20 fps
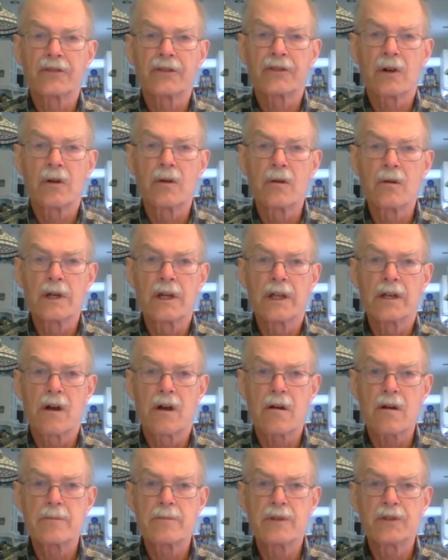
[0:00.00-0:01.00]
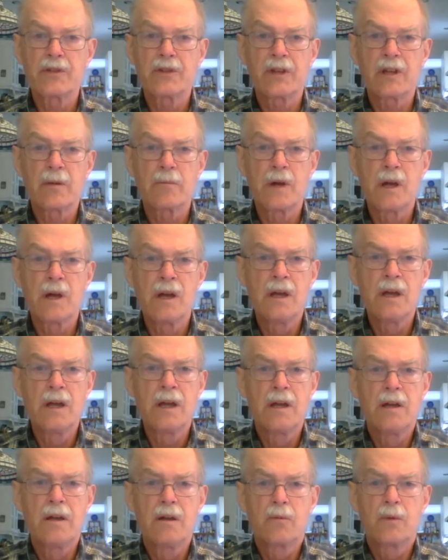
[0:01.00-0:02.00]
So in our museum,
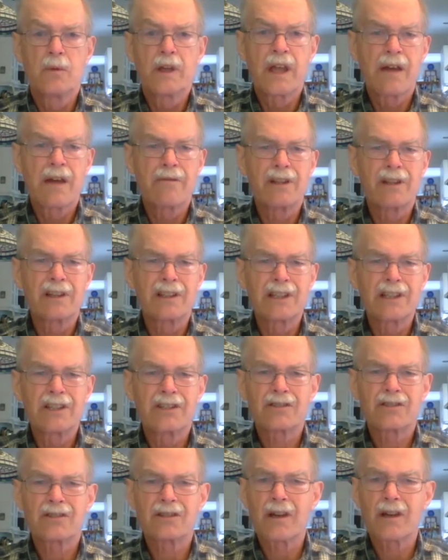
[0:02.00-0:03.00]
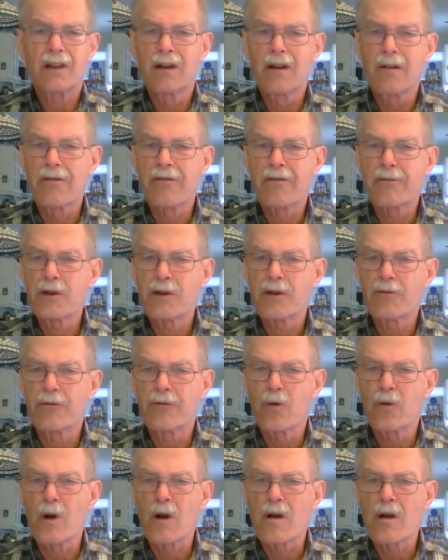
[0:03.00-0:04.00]
we have at least 3 or
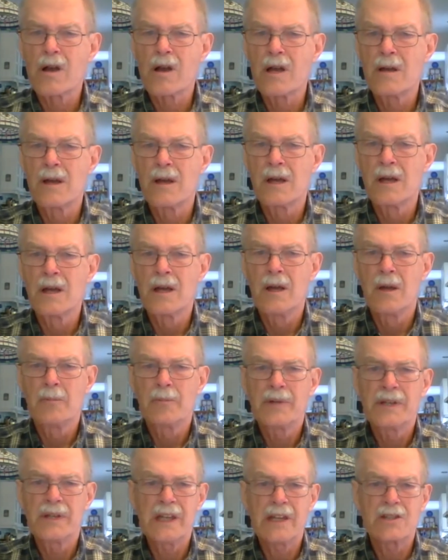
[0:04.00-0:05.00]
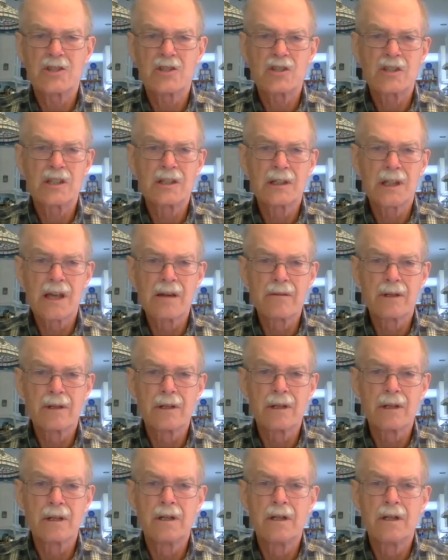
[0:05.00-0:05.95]
4 PhD level